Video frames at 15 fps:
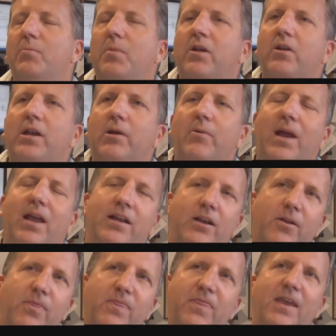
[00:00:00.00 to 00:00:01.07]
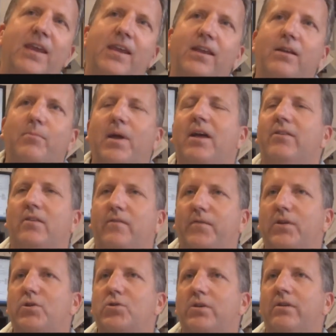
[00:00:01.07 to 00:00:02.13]
community around here thinking about their
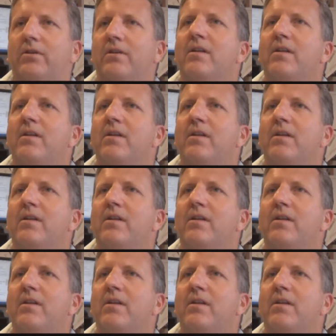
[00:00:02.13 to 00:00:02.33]
future.